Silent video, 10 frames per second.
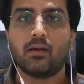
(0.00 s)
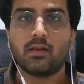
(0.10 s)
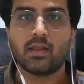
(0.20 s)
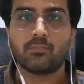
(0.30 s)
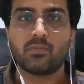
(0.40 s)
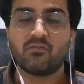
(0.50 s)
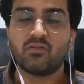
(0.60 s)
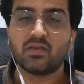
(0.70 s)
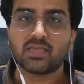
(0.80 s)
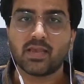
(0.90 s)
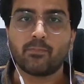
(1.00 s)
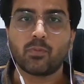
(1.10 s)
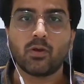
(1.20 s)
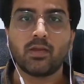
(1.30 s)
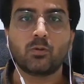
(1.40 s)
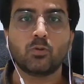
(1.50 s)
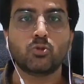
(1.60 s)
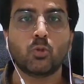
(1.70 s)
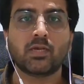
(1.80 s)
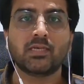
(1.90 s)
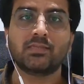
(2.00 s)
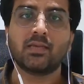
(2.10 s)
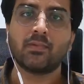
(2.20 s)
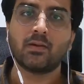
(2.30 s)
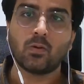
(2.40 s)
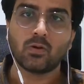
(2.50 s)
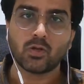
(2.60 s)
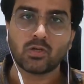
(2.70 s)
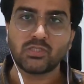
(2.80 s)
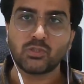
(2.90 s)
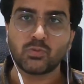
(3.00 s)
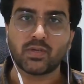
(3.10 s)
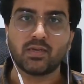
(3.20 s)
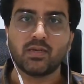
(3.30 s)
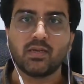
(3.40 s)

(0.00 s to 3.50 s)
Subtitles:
like previous employer to showcase them on your resume.